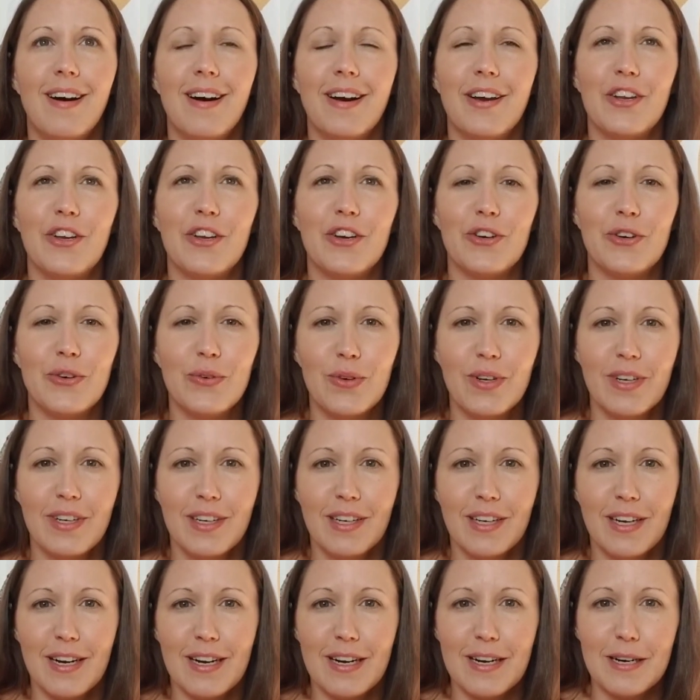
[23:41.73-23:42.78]
I know.
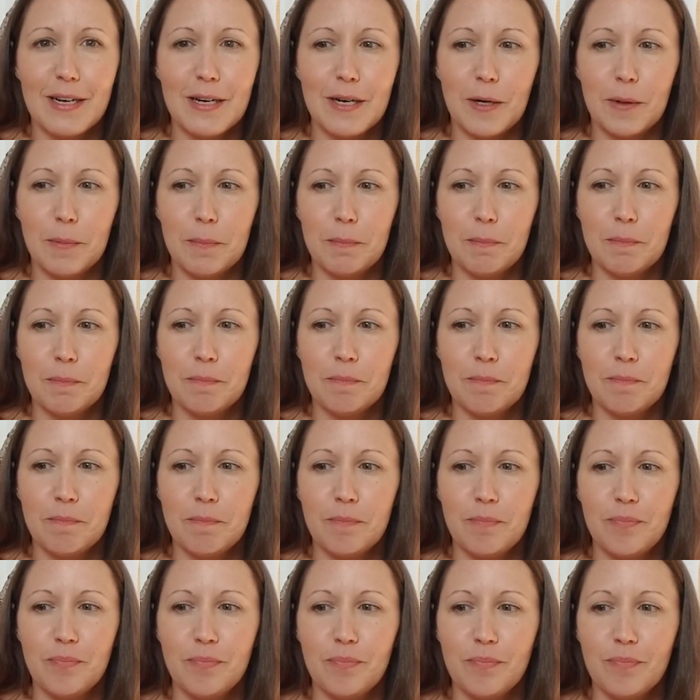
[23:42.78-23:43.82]
Um,
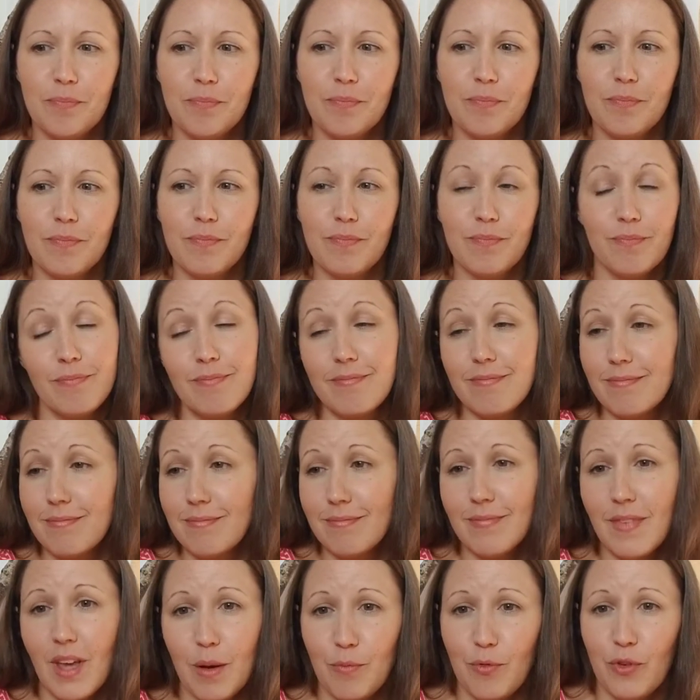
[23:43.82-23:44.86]

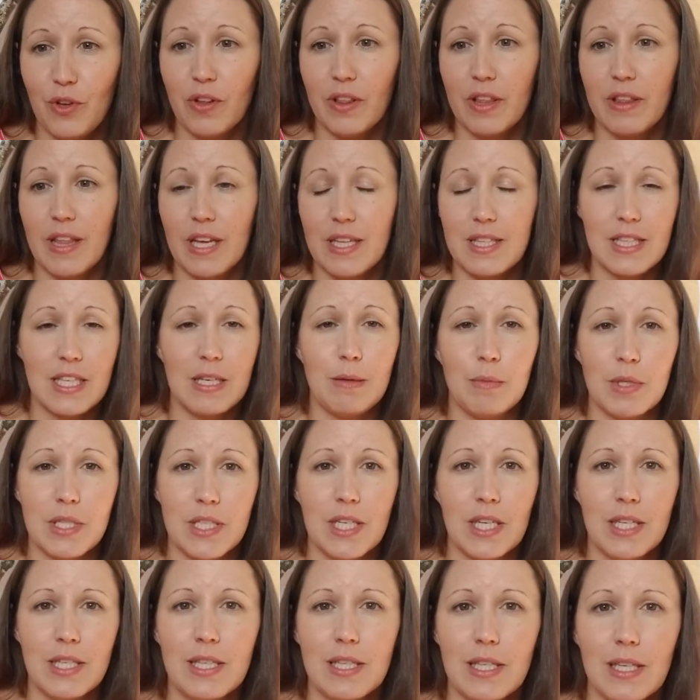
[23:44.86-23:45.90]
I'm feeling that same
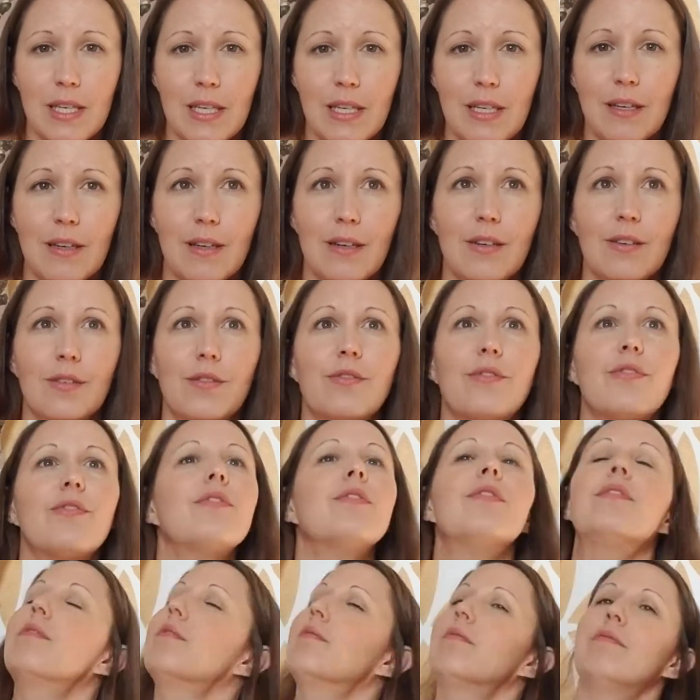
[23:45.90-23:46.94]
intensity of
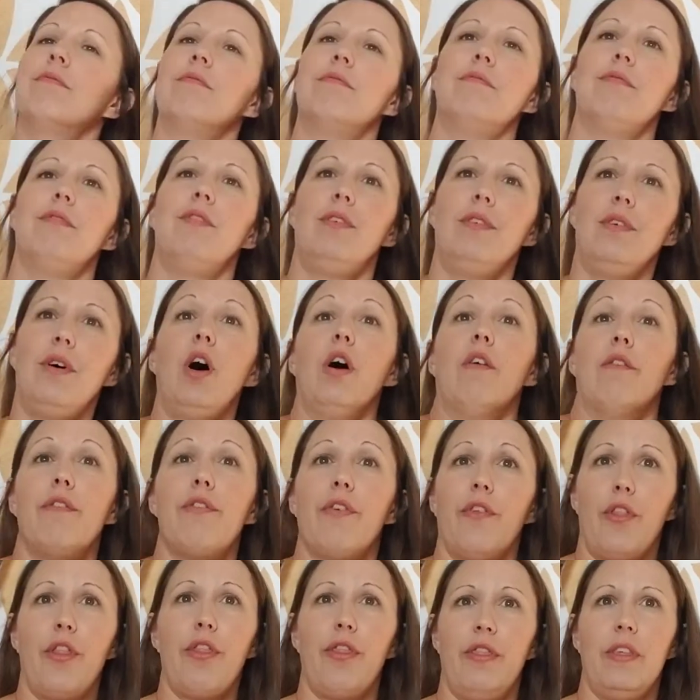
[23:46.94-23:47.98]
of
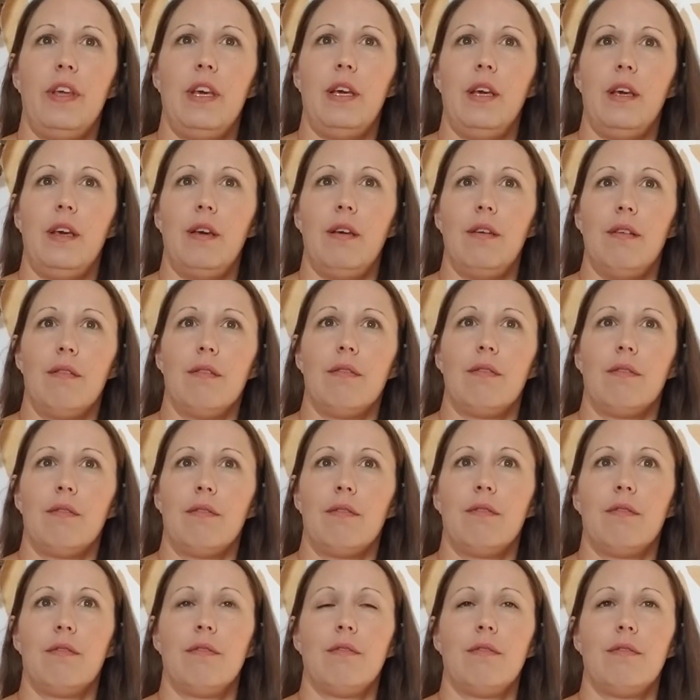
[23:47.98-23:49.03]
the
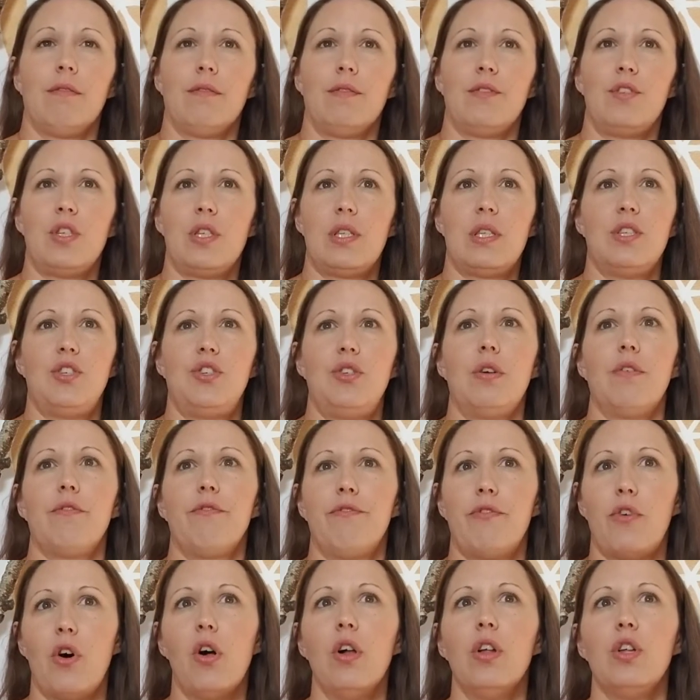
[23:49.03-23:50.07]
just the sheer
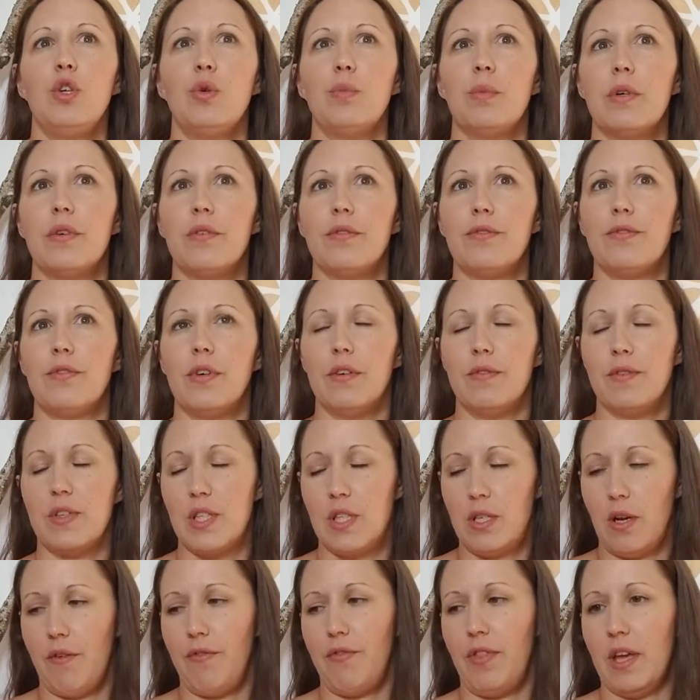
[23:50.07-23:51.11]
volume of, of
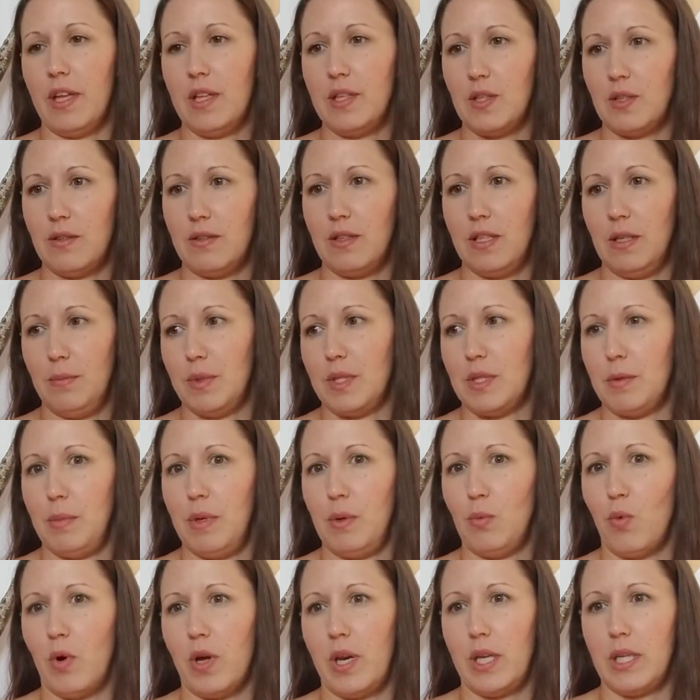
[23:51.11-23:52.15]
stuff that seems to be
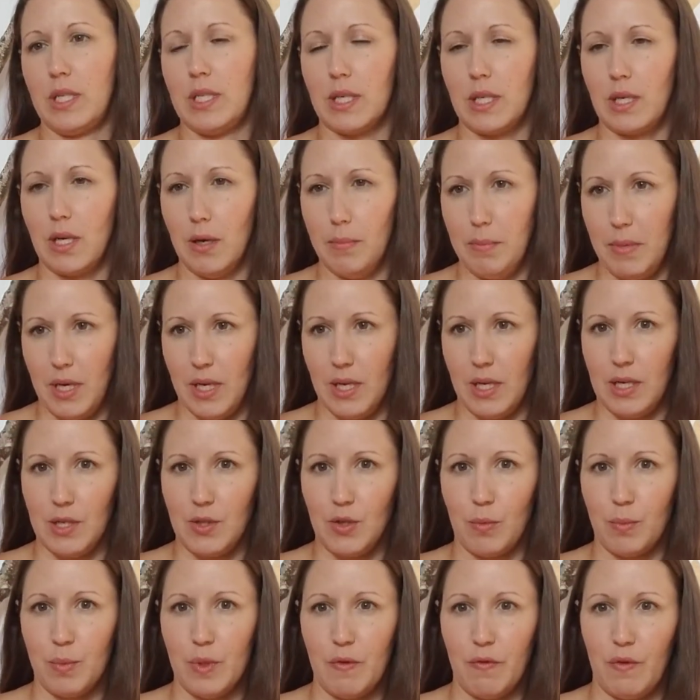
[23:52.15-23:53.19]
wanting to come in in
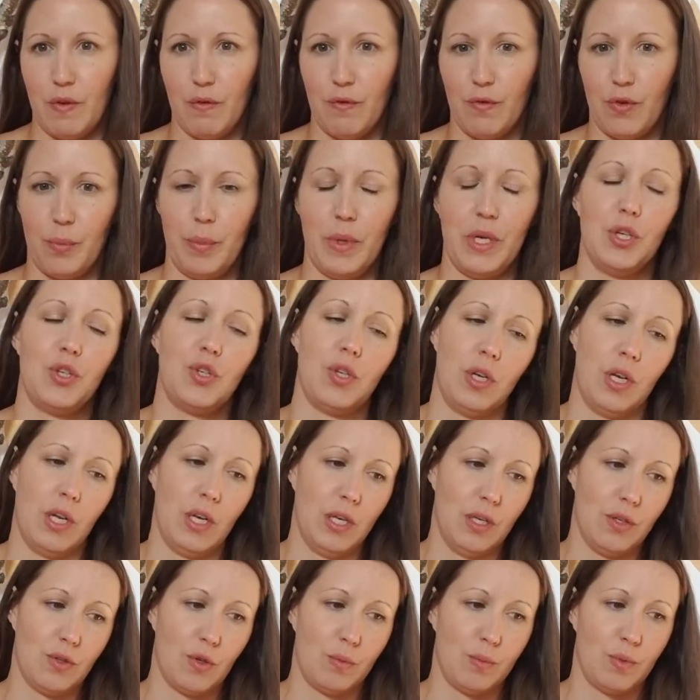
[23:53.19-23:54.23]
terms of information and
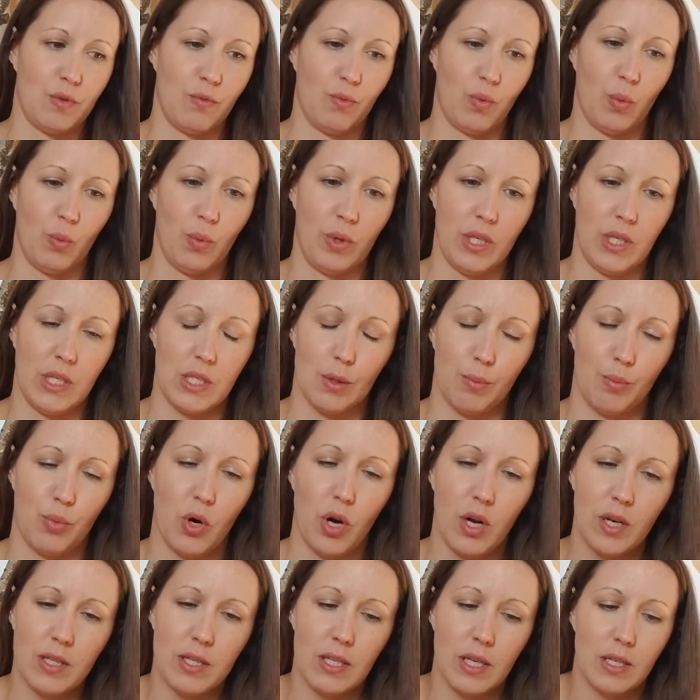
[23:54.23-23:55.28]
in terms of what we need to
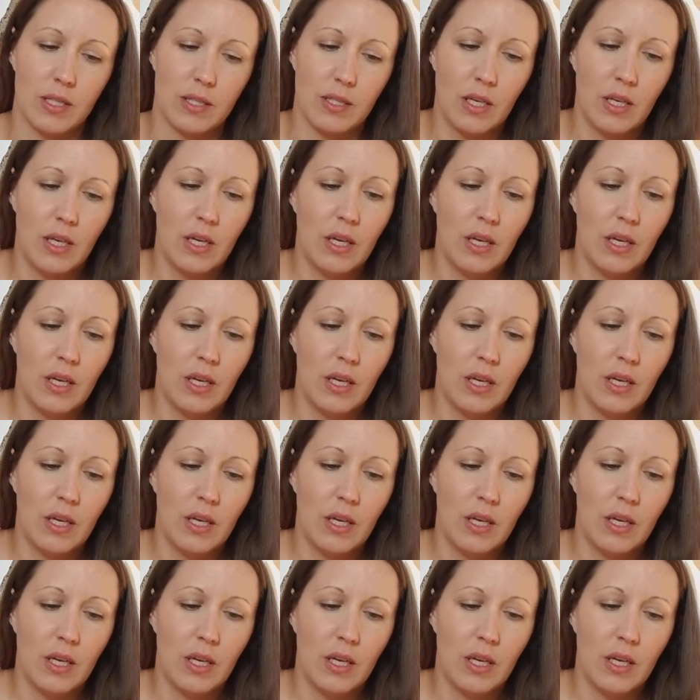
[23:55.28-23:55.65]
process.